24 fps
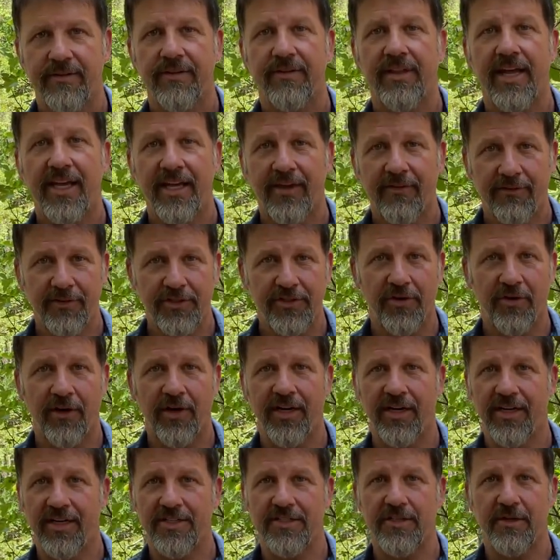Thank you for
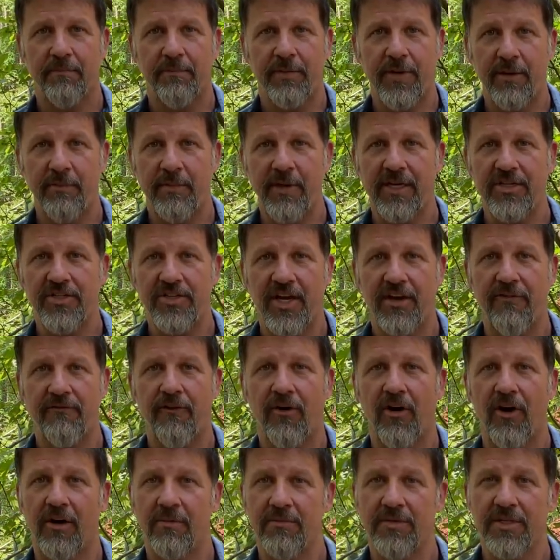joining us at PB&J
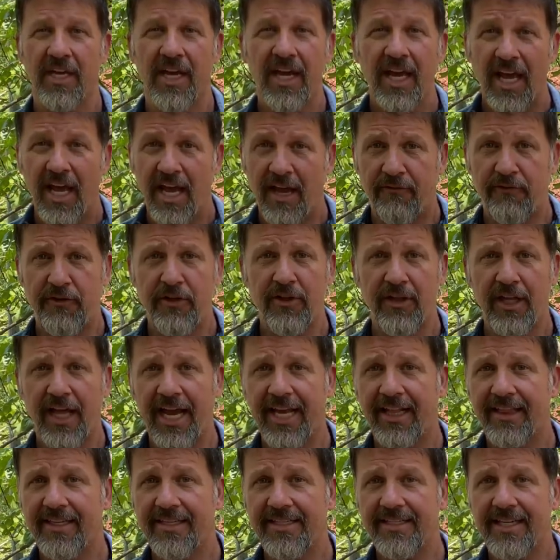Farms. If you
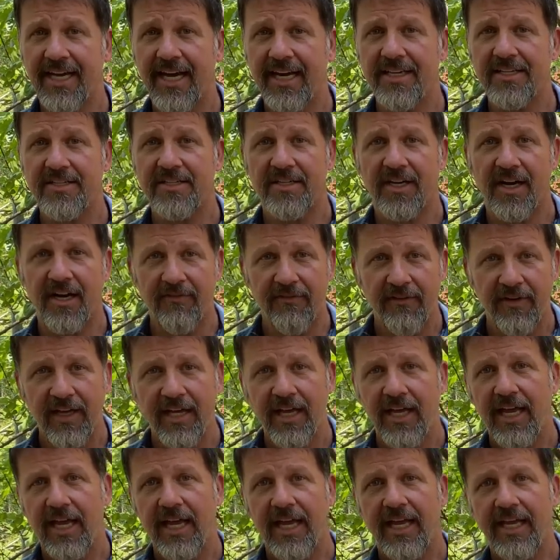like this kind of stuff,
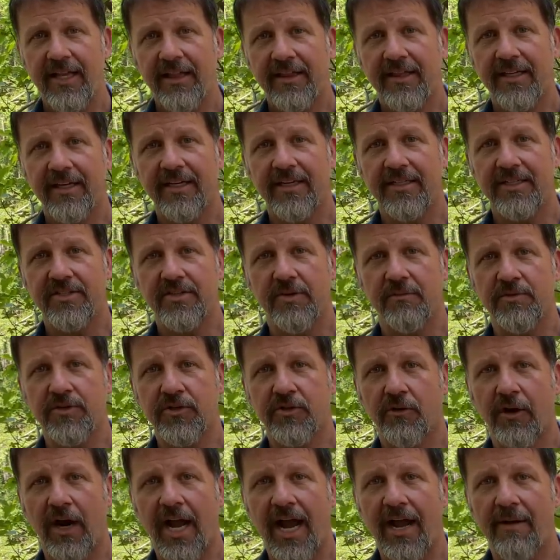hit the
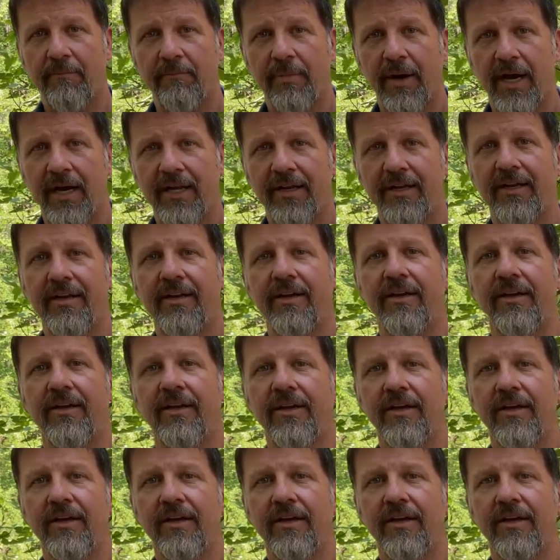subscribe button.